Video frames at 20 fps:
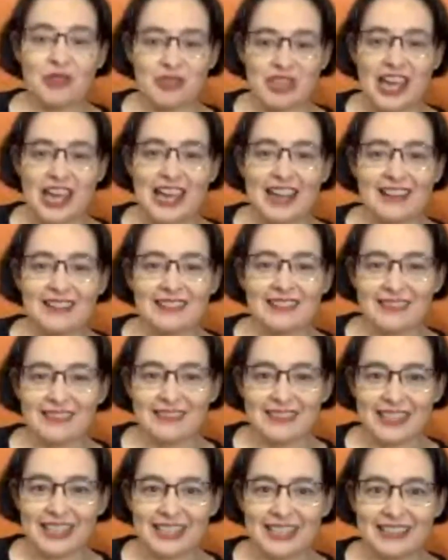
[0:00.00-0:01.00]
now I know
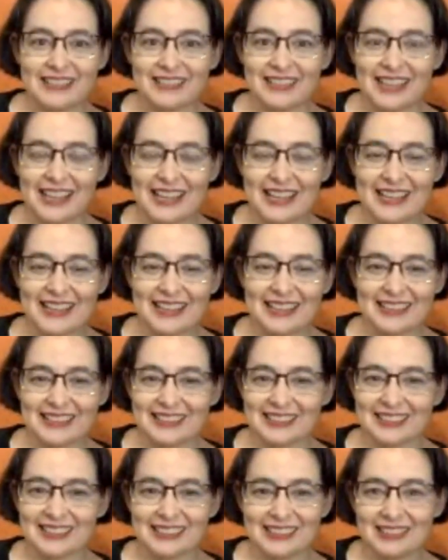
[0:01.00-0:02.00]
that
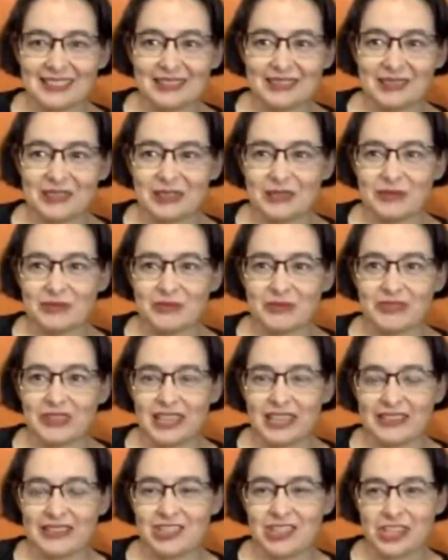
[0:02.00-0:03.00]
like,
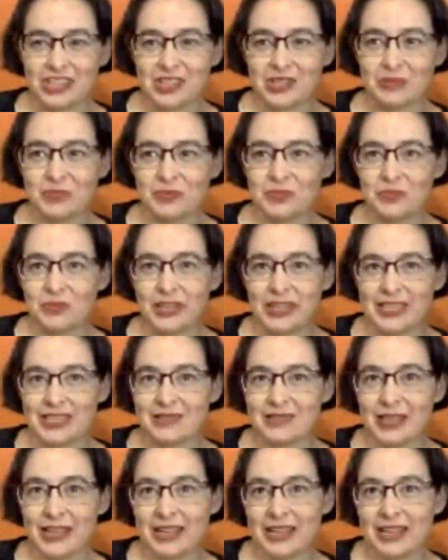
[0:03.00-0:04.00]

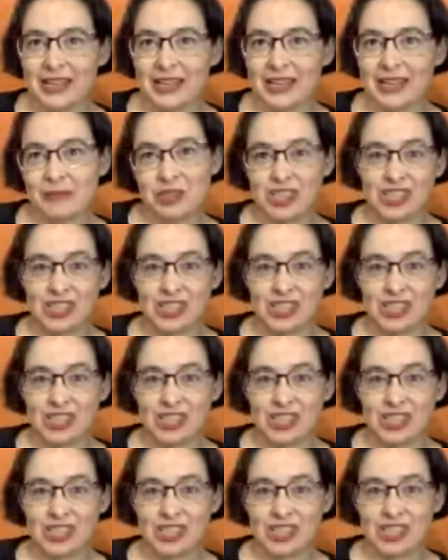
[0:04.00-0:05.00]
just, it's like a
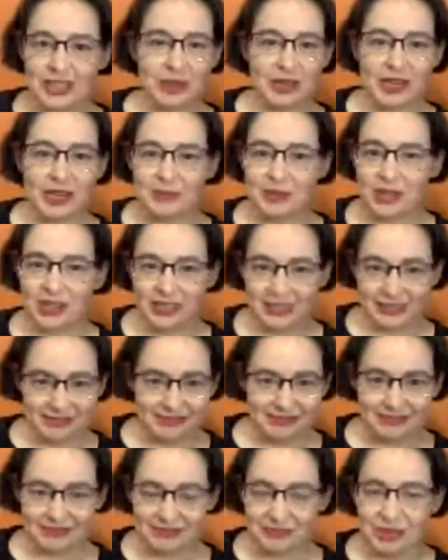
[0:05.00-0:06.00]
machine that prints money, but
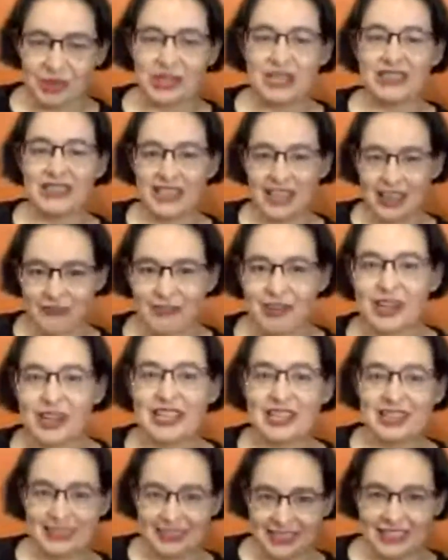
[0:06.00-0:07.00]
I'm not putting
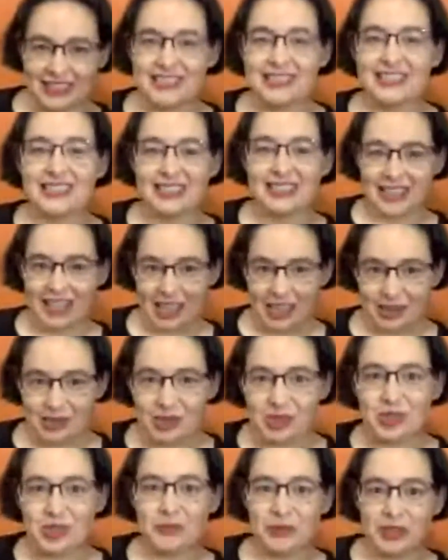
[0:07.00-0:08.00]
the effort in
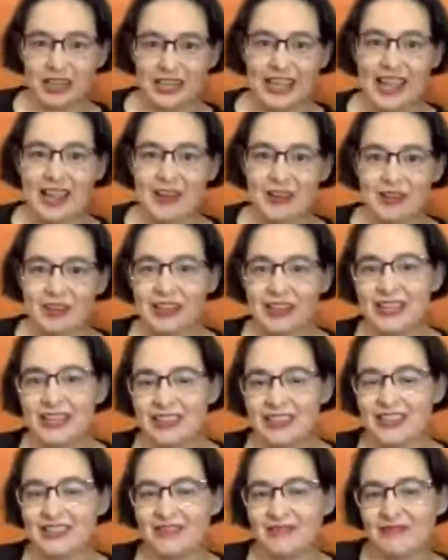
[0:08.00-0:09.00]
to get the money
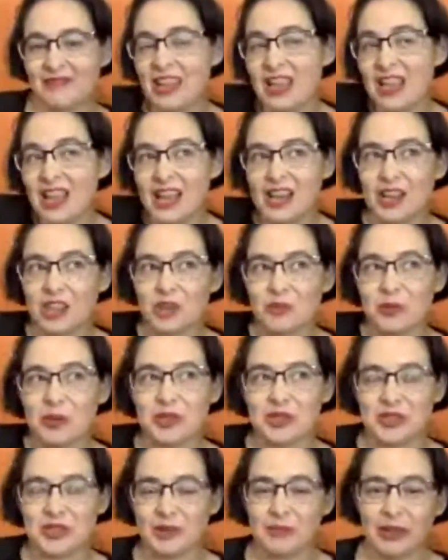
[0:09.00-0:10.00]
out. And I think
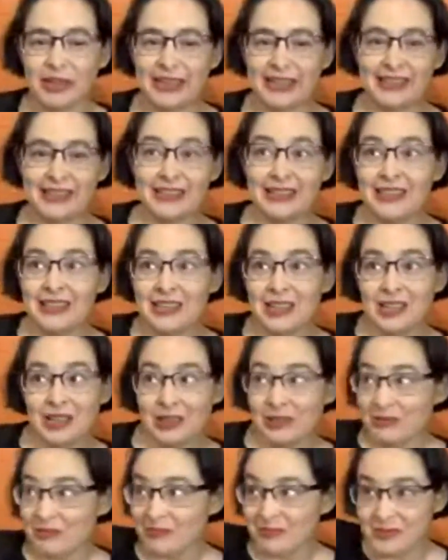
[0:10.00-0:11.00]
another person might
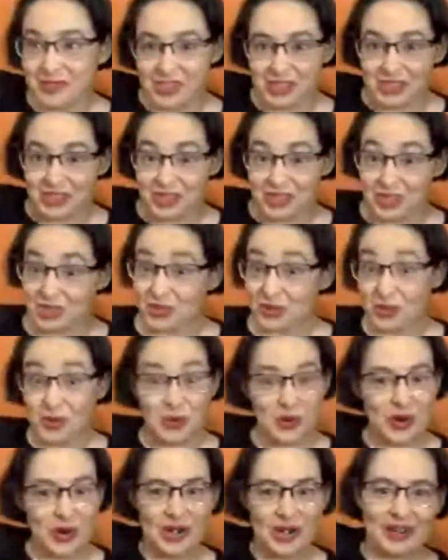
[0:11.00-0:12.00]

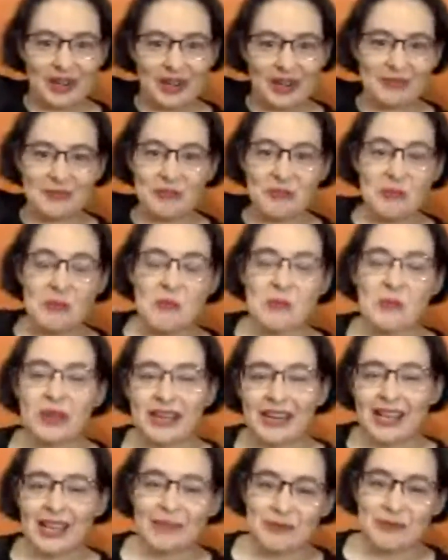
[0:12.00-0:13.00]
just
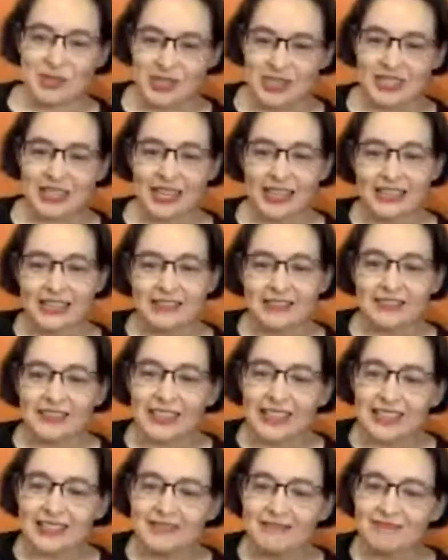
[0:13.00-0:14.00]
soar, but I'm
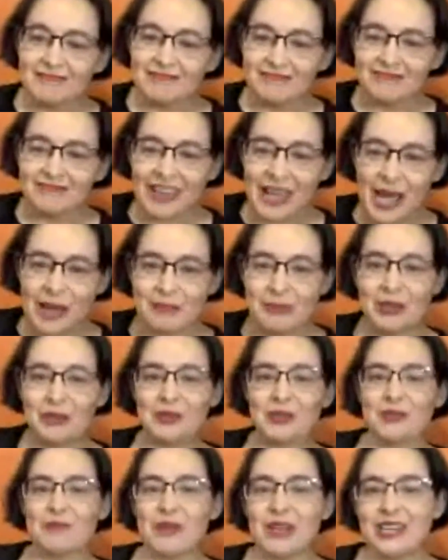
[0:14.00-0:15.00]
just kind of like
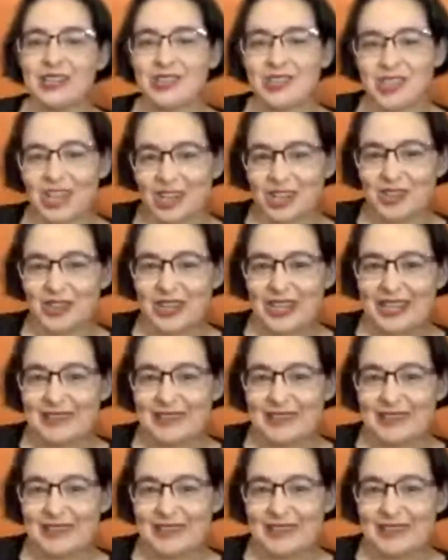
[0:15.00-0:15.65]
happy with my